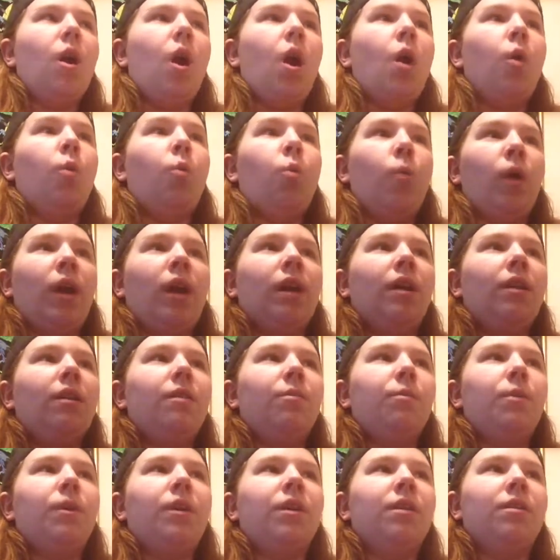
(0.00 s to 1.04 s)
awake,
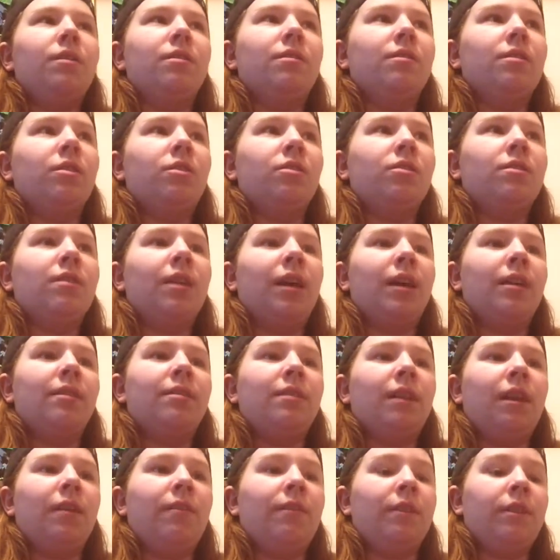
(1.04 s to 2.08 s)
because there's nights
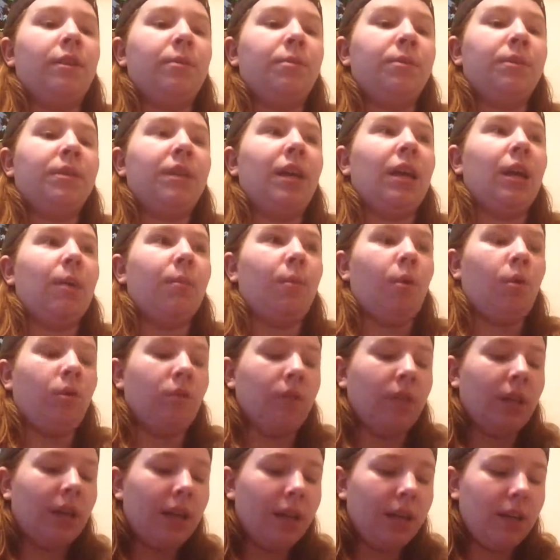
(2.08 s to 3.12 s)
I've ended up staying up all
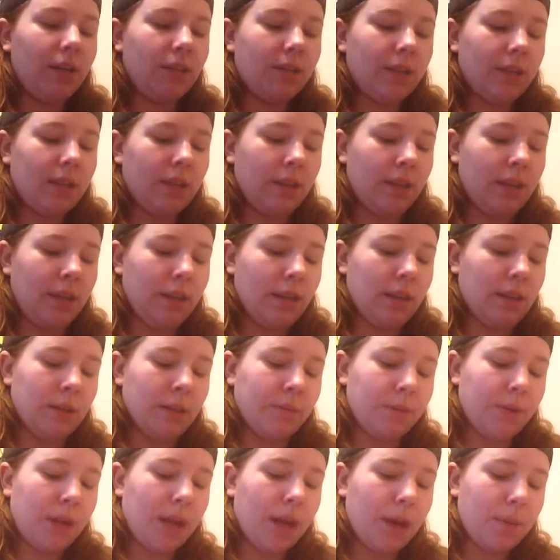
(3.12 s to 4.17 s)
night, and lately
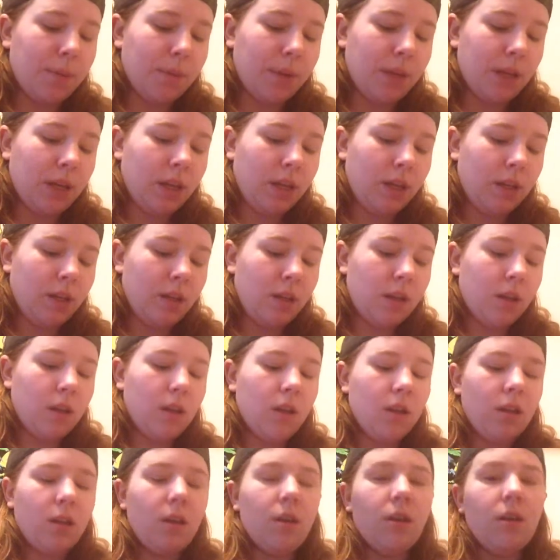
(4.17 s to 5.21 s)
that's been happening.
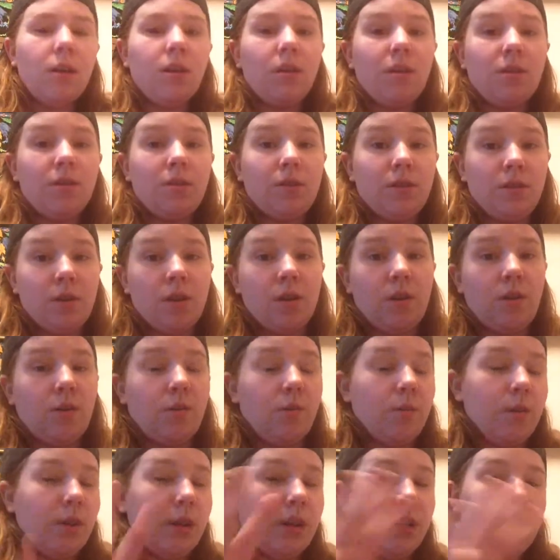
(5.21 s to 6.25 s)

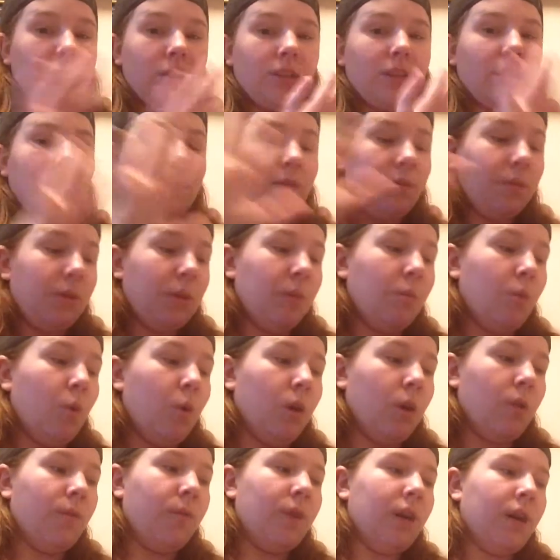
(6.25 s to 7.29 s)
So it just gives me
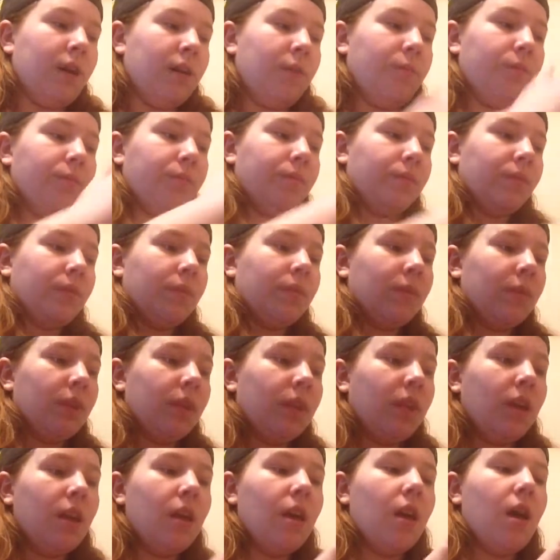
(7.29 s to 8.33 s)
more of a
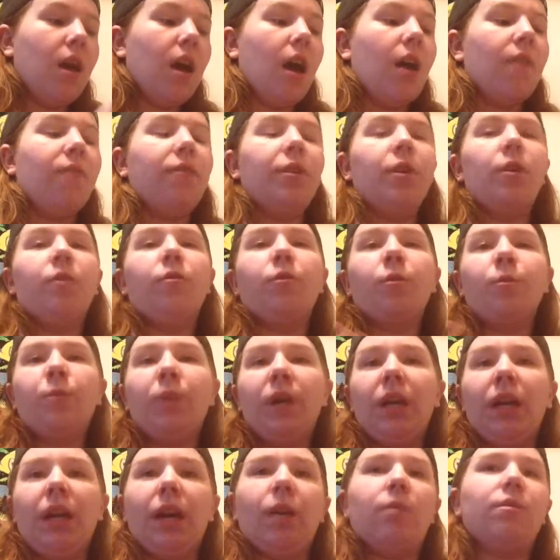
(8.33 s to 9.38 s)
feel for
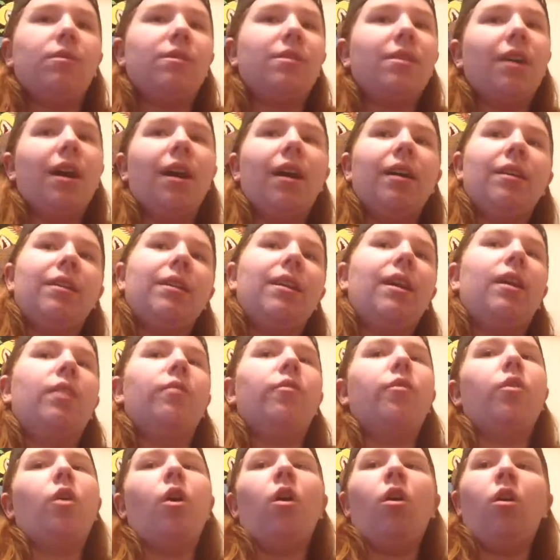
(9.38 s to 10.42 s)
being outside and kind
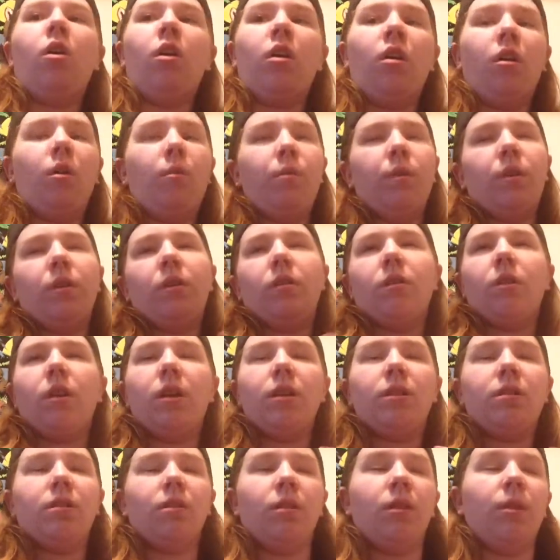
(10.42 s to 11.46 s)
of calm, and
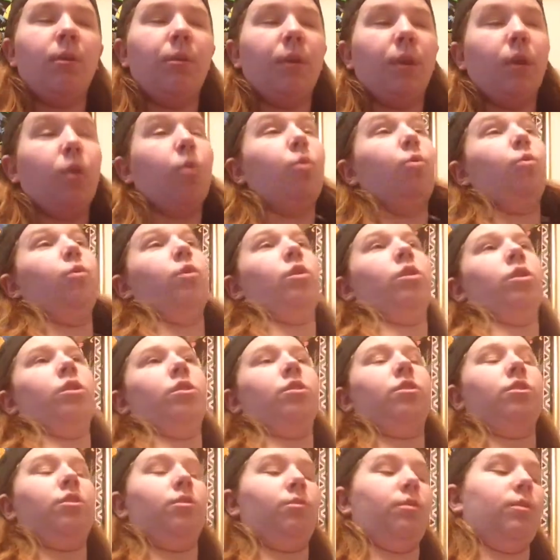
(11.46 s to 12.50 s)
it's a little bit cooler
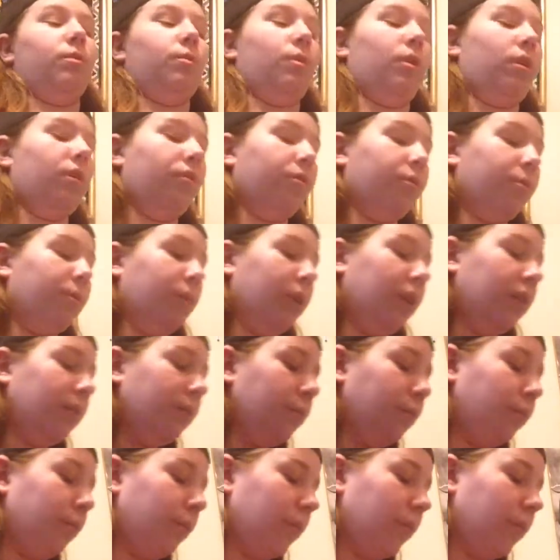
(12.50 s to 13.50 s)
too as well for me.